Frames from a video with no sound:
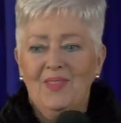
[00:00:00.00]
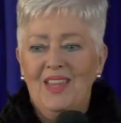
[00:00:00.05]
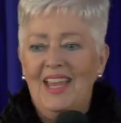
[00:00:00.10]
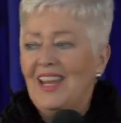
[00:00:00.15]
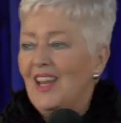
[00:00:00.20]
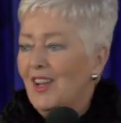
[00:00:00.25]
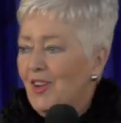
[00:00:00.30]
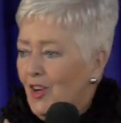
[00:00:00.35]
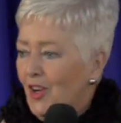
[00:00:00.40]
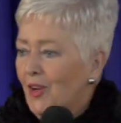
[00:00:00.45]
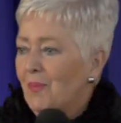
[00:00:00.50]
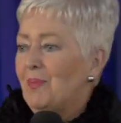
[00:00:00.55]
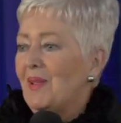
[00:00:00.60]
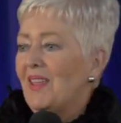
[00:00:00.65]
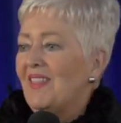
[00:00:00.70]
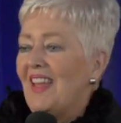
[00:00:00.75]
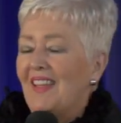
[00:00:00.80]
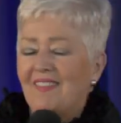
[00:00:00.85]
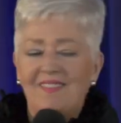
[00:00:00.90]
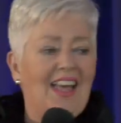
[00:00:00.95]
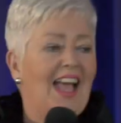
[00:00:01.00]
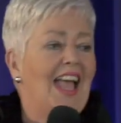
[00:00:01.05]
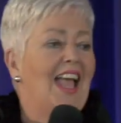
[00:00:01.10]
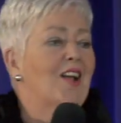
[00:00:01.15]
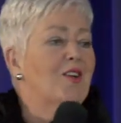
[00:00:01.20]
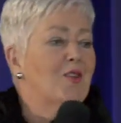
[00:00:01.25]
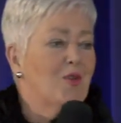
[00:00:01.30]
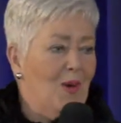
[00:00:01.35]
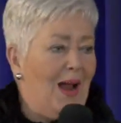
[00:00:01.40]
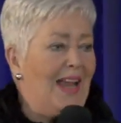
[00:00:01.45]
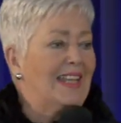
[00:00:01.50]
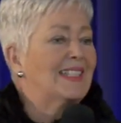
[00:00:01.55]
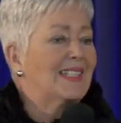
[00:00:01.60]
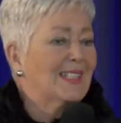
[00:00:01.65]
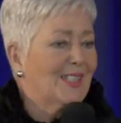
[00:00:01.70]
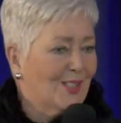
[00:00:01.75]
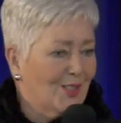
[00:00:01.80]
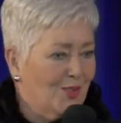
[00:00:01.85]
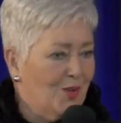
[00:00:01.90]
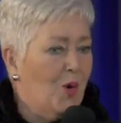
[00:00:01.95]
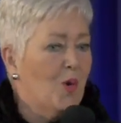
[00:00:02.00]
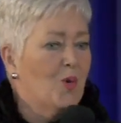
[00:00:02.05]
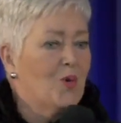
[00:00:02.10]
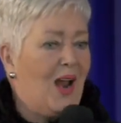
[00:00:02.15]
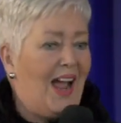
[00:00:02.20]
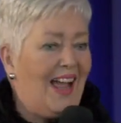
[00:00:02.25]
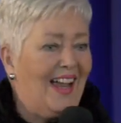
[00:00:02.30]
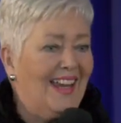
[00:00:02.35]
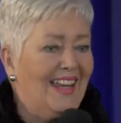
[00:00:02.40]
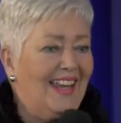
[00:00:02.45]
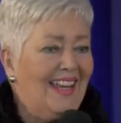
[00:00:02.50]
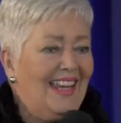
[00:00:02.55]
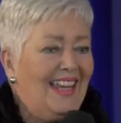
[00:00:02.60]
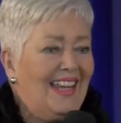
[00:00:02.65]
And it could be that they are a great snorer,